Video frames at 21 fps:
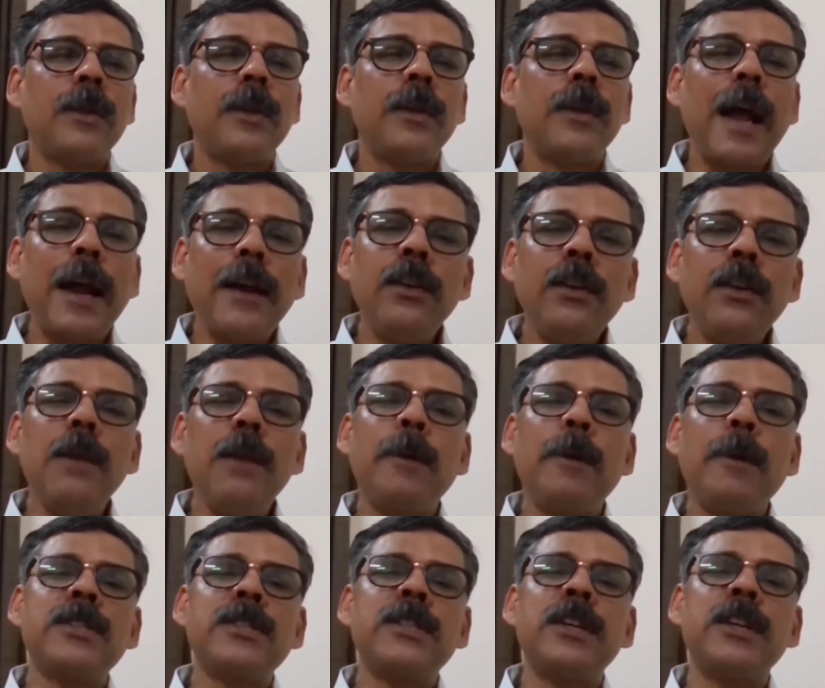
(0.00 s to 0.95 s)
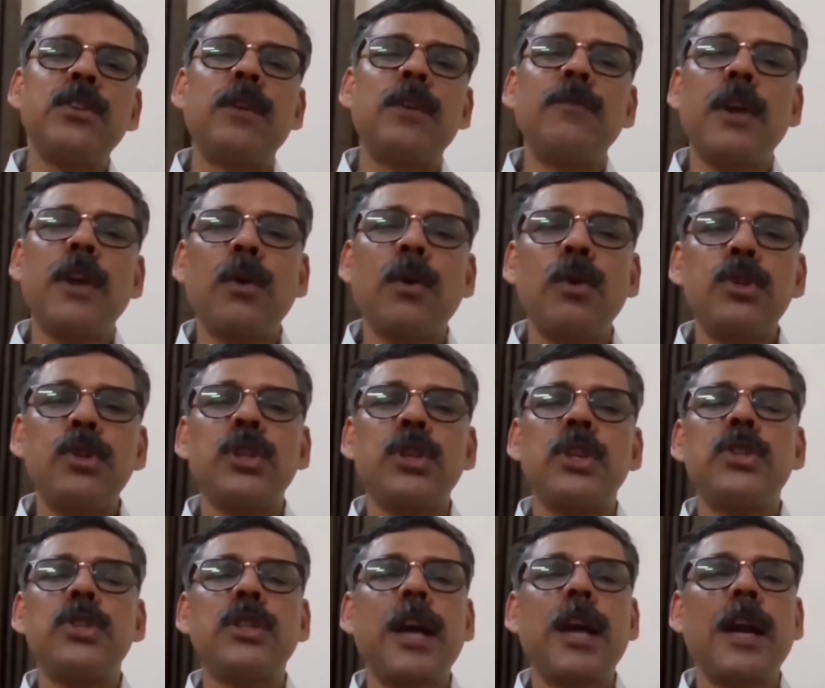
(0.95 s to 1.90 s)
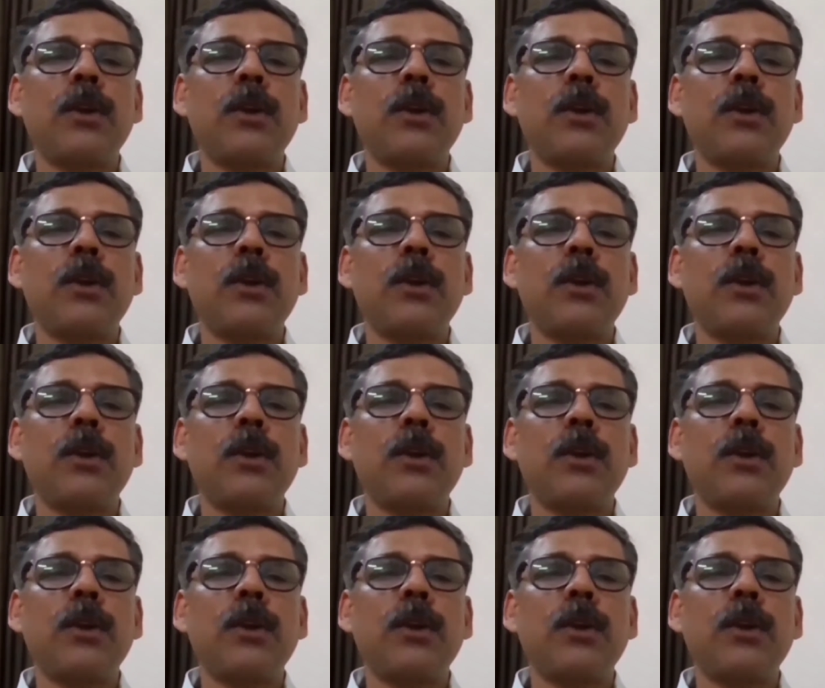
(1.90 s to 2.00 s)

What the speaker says: 90% of the questions are